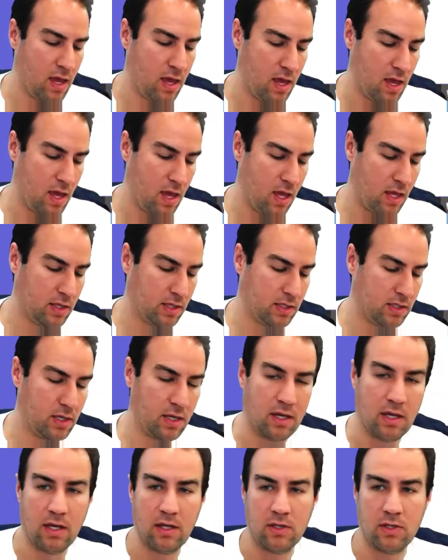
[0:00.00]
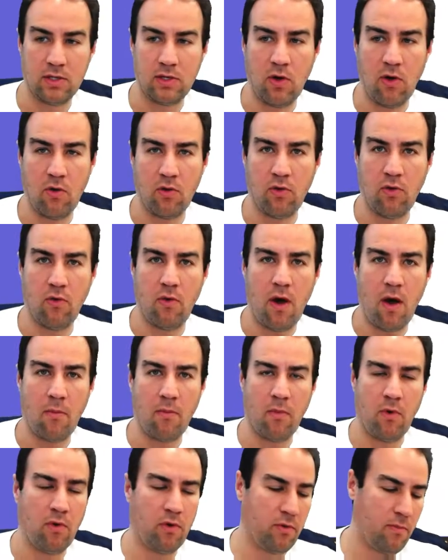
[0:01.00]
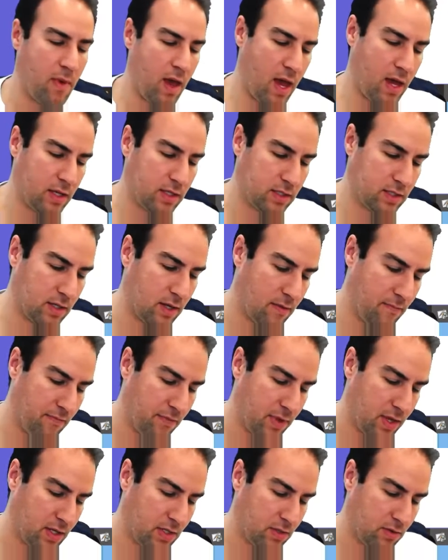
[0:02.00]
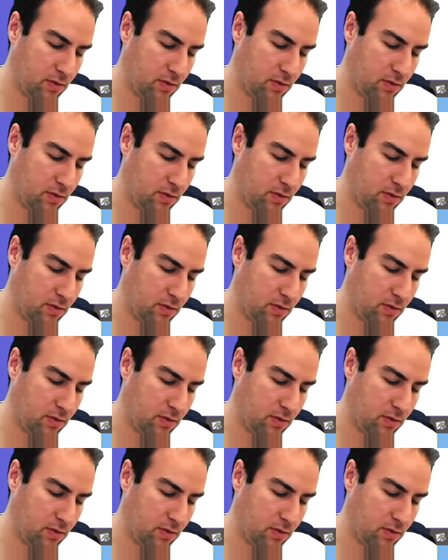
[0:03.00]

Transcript: its total molar mass. So